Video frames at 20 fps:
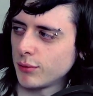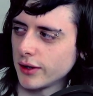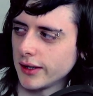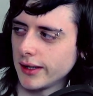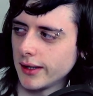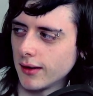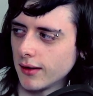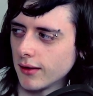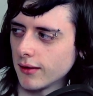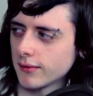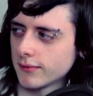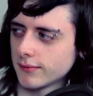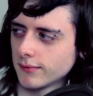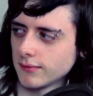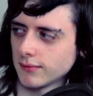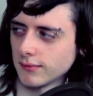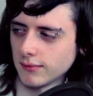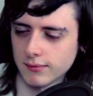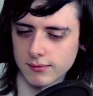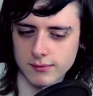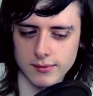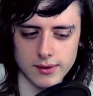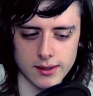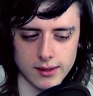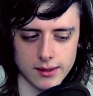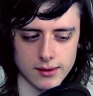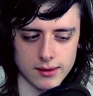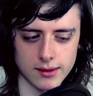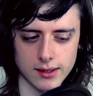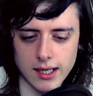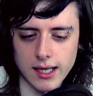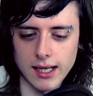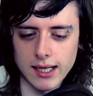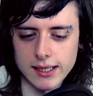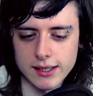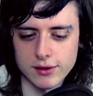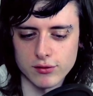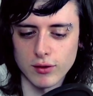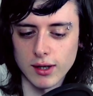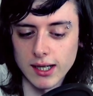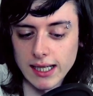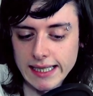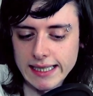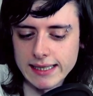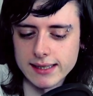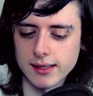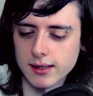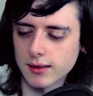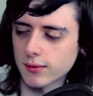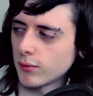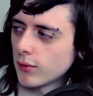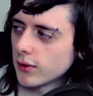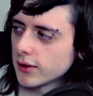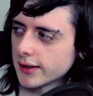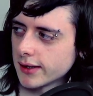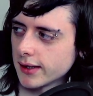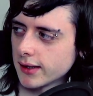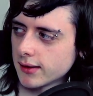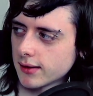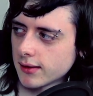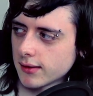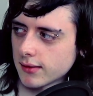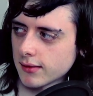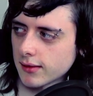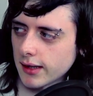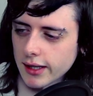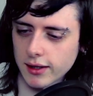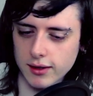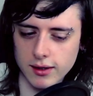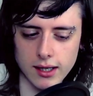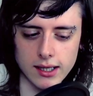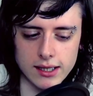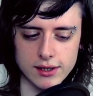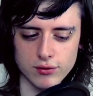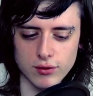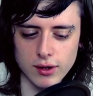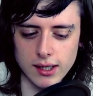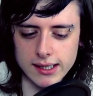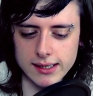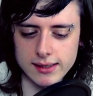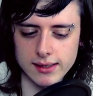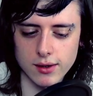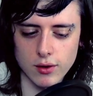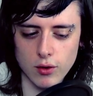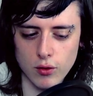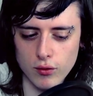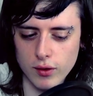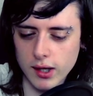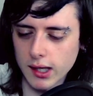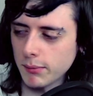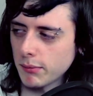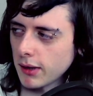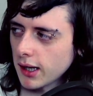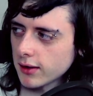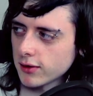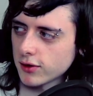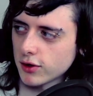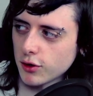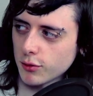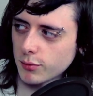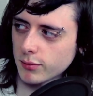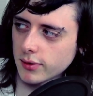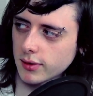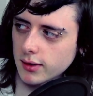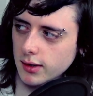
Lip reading: but at least release it once it's at least release it already patched up.